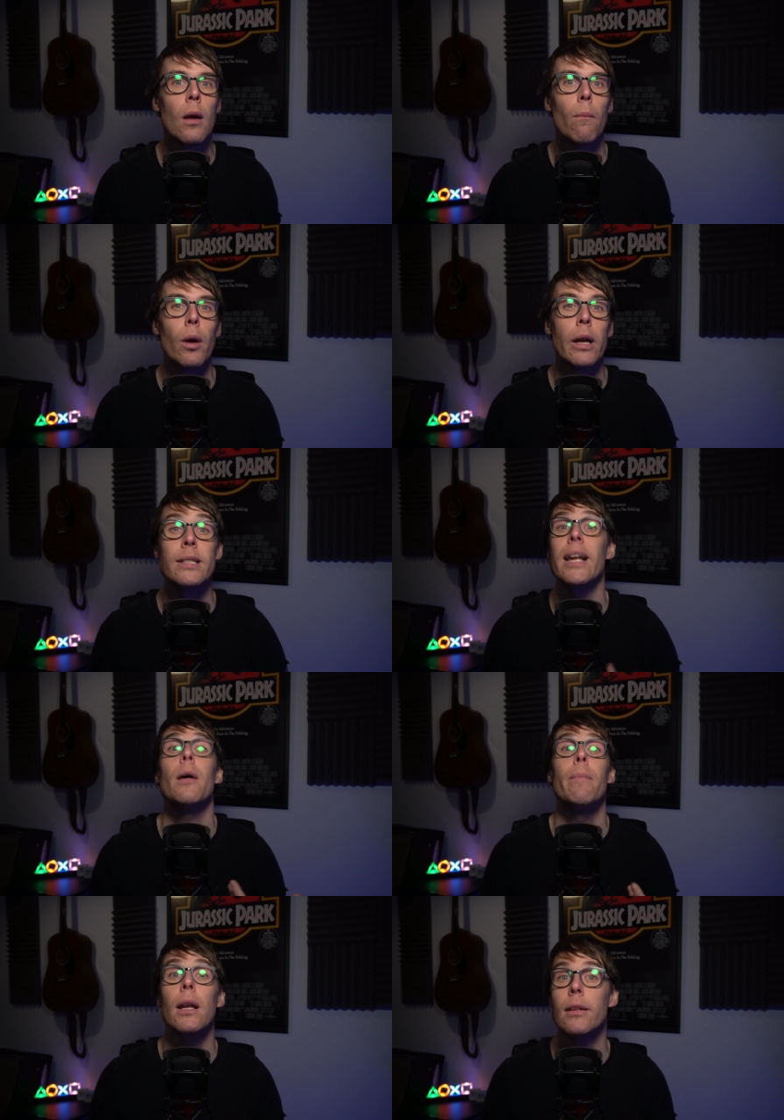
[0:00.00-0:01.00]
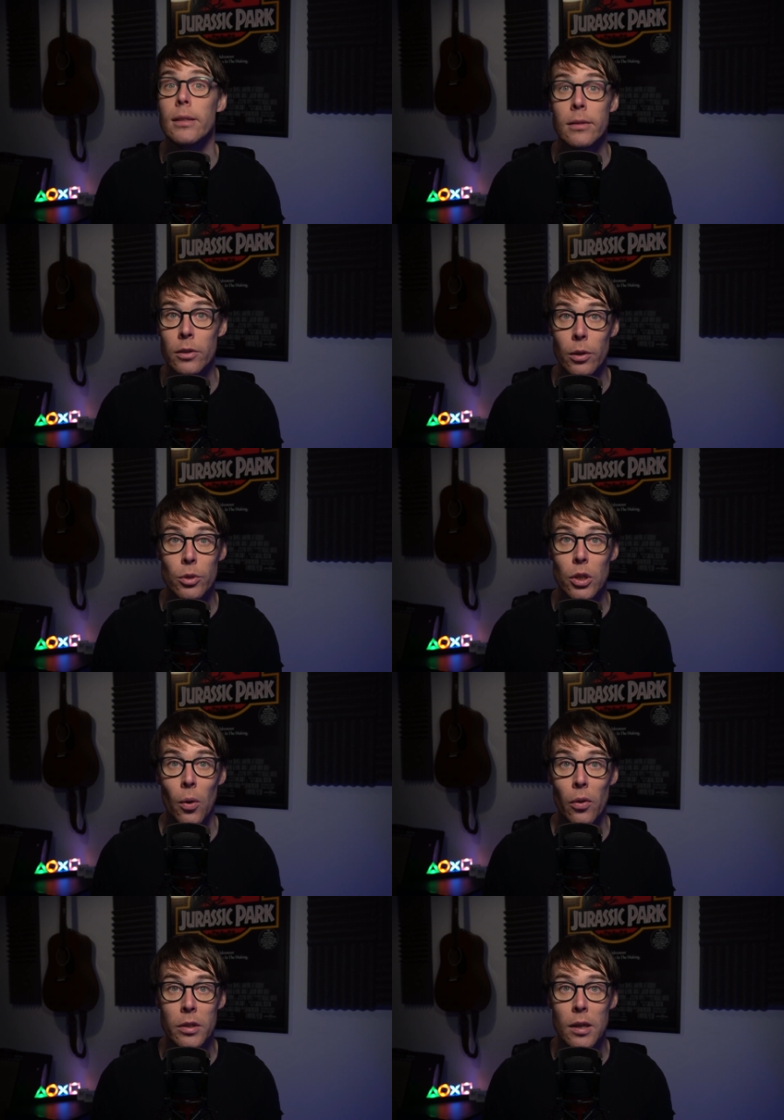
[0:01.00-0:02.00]
but his inability to do so
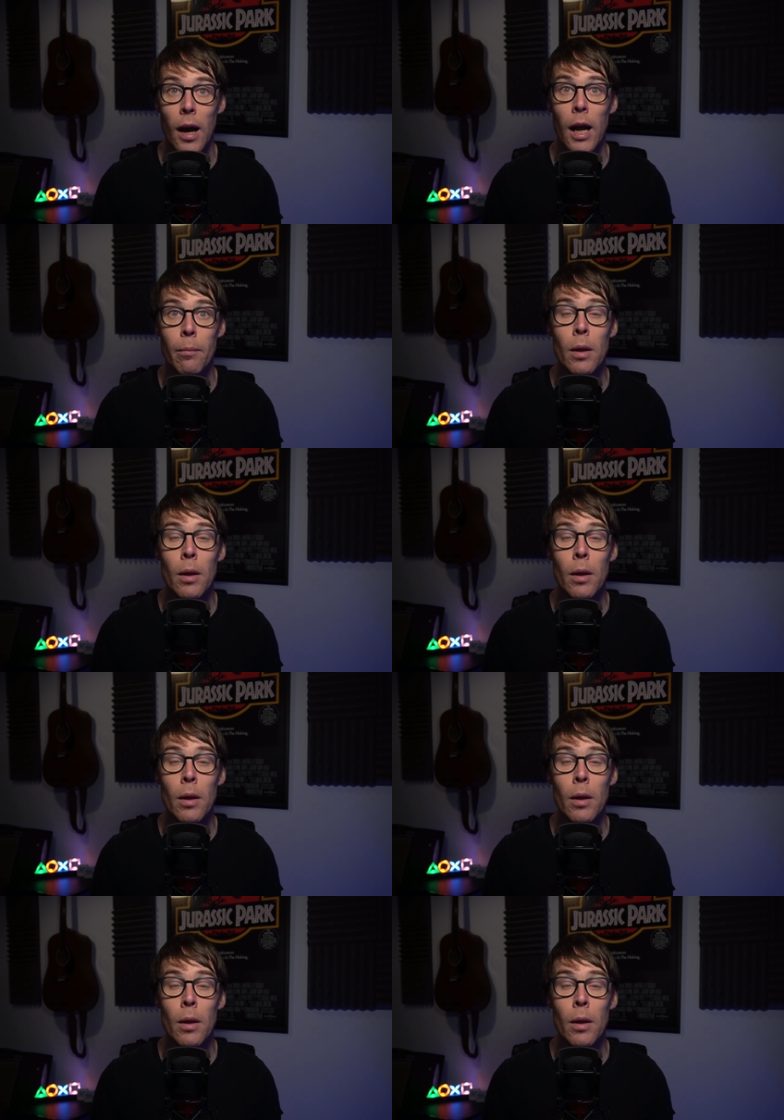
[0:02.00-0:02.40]
at the time.